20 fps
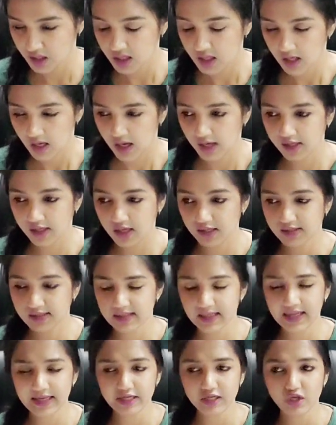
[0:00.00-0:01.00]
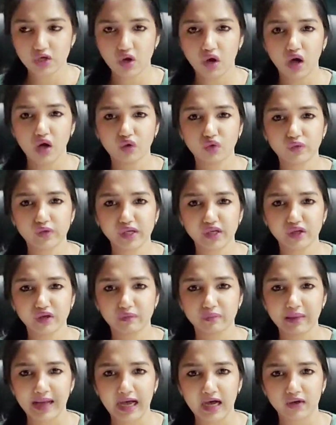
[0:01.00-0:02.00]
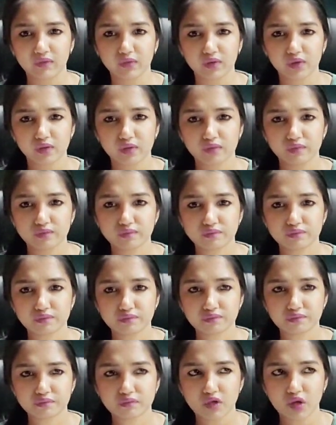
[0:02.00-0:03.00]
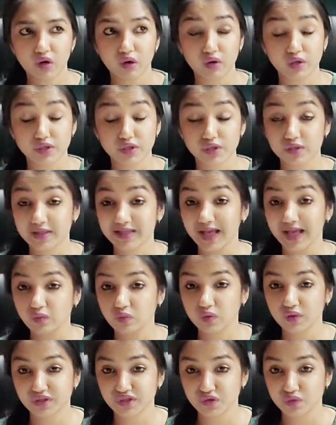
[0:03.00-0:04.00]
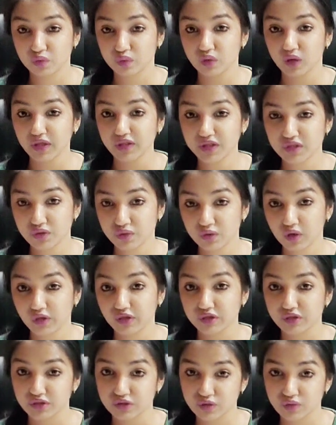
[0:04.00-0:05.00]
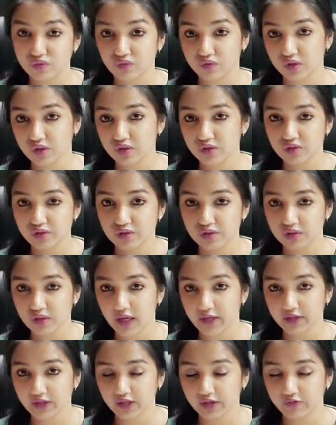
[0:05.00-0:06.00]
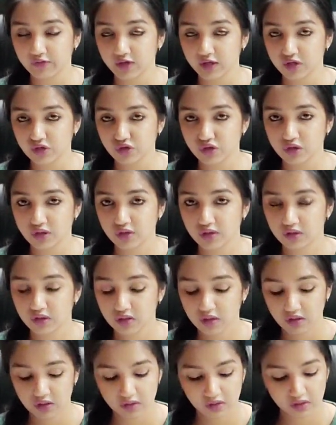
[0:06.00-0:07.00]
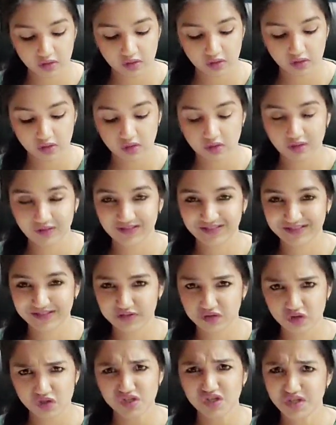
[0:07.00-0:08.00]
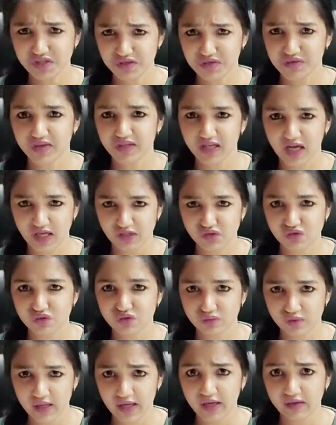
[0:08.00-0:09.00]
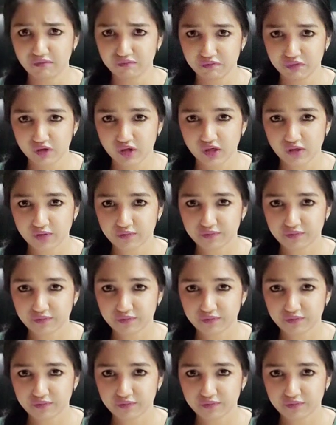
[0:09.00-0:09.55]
It's like you're owning your power. Or to get what you want, you got to do this. That kind of energy. This is regards to the Emperor.